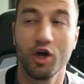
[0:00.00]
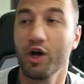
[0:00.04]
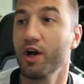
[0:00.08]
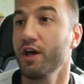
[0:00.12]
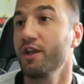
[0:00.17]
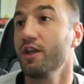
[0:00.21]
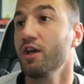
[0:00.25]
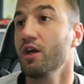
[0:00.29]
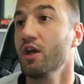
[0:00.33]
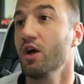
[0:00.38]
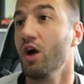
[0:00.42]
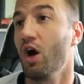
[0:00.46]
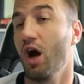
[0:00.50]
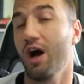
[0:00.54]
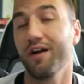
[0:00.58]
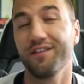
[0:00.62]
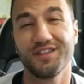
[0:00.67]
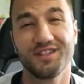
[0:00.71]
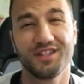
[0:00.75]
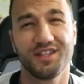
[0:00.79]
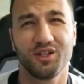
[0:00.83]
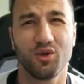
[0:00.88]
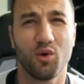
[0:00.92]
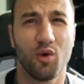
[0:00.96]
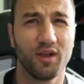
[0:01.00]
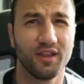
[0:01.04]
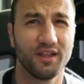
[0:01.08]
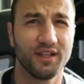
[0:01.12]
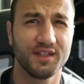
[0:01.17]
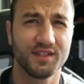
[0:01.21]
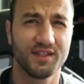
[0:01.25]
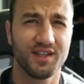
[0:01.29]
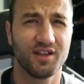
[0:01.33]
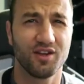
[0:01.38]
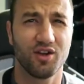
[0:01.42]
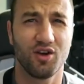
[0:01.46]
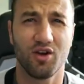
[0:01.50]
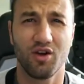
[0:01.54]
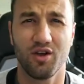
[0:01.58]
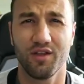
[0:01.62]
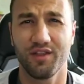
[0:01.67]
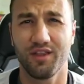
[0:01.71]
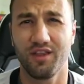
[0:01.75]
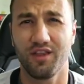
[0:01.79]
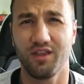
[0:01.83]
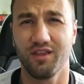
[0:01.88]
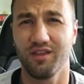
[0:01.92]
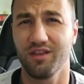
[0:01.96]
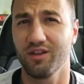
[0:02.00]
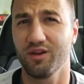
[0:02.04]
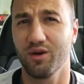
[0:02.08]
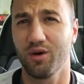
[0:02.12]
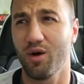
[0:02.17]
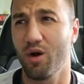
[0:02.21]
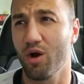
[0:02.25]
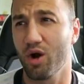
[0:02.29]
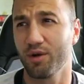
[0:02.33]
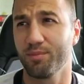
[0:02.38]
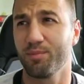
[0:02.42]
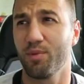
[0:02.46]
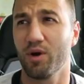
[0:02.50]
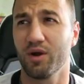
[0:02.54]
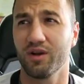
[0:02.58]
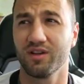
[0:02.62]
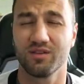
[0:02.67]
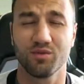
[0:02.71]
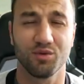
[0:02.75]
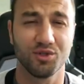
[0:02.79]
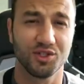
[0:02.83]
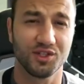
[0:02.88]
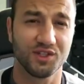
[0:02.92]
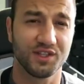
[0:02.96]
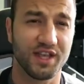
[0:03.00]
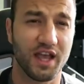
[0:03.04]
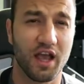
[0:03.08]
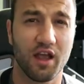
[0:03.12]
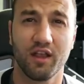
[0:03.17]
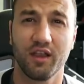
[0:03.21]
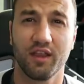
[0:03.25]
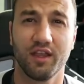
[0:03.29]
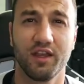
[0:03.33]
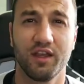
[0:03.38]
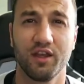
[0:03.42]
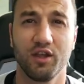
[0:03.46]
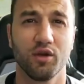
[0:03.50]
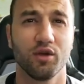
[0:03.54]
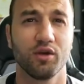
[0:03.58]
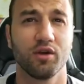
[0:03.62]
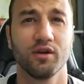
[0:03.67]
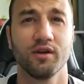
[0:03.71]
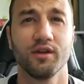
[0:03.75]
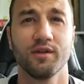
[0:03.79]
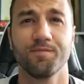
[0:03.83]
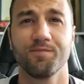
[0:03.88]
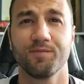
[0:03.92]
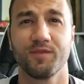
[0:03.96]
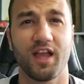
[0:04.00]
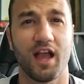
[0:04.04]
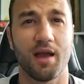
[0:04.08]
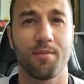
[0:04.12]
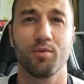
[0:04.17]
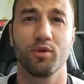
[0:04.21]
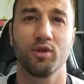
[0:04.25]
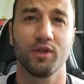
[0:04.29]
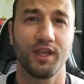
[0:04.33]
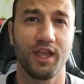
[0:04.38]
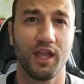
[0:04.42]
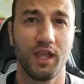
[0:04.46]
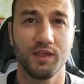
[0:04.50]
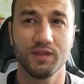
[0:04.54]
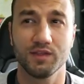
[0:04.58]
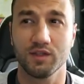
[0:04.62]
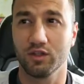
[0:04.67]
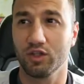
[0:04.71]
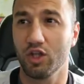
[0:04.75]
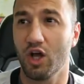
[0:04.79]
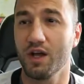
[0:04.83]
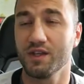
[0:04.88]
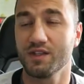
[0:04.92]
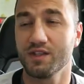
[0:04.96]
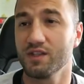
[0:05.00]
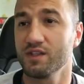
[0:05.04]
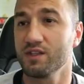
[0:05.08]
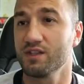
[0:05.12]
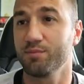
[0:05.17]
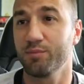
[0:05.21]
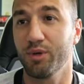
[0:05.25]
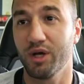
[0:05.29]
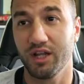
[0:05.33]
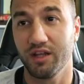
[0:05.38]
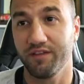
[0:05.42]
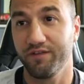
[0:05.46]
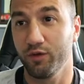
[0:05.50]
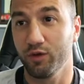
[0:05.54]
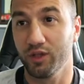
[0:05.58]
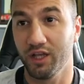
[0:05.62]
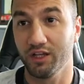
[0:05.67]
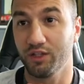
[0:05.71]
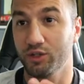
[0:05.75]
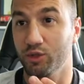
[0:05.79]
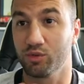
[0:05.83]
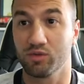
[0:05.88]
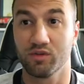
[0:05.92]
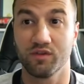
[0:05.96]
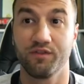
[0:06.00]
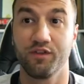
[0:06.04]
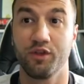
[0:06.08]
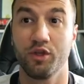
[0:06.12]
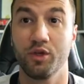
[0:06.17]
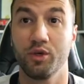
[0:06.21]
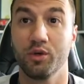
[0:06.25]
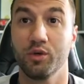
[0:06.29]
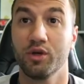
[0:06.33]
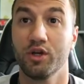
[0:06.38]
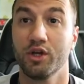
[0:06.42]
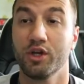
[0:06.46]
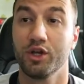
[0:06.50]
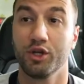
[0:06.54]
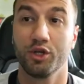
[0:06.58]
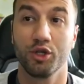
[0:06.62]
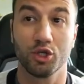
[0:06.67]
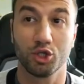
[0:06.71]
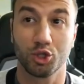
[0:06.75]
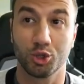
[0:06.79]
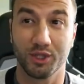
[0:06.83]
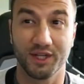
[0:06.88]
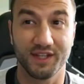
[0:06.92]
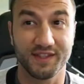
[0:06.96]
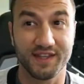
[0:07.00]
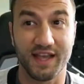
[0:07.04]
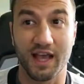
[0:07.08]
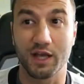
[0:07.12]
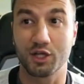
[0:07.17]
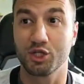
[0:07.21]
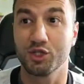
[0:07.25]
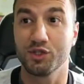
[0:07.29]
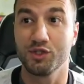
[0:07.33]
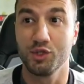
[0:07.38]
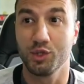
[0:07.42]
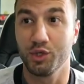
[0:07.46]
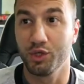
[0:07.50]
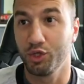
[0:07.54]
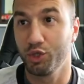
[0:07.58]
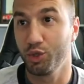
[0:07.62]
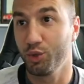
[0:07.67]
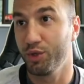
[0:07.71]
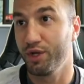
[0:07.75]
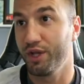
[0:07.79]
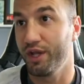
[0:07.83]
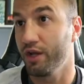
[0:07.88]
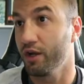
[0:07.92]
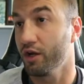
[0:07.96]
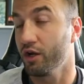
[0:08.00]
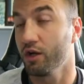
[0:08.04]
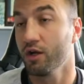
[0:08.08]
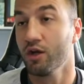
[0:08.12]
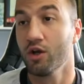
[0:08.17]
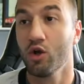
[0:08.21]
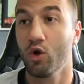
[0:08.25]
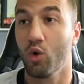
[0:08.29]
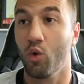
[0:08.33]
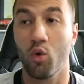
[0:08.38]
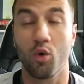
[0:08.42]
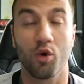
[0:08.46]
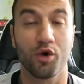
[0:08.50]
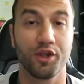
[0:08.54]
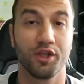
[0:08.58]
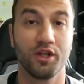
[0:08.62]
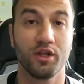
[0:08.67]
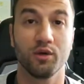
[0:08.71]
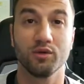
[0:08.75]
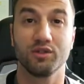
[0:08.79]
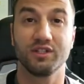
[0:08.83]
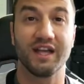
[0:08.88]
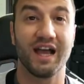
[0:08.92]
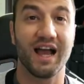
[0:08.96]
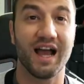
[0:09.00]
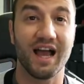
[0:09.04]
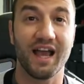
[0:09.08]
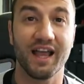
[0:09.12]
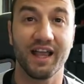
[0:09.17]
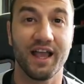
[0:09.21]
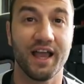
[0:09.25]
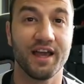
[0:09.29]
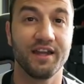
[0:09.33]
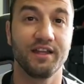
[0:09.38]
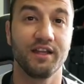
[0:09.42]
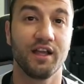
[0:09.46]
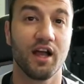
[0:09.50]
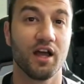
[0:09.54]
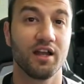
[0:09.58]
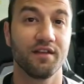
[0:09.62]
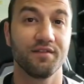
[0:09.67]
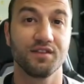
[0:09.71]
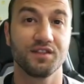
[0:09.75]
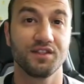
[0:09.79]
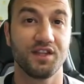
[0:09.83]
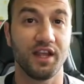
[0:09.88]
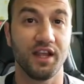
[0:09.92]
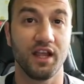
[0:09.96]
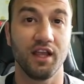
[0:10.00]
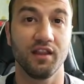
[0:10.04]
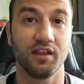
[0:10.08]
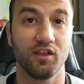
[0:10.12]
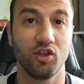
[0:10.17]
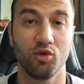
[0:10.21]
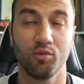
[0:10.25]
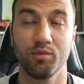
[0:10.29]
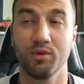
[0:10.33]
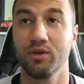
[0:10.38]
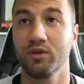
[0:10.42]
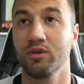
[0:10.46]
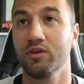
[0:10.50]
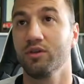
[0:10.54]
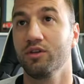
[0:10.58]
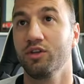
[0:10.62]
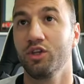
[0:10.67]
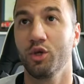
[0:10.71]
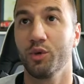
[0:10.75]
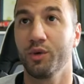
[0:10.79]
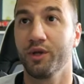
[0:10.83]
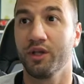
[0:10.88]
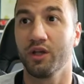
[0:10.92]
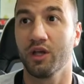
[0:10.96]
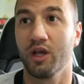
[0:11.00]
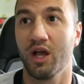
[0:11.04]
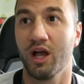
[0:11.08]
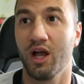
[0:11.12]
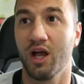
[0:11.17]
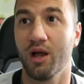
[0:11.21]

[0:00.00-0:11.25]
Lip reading: hood. Obviously, Koinly has done all the, you know, hard parts, which is calculating your capital gains and losses. But if you'd like to review your transactions, you can do it here, or, you know, tag any kind of staking that you've been doing.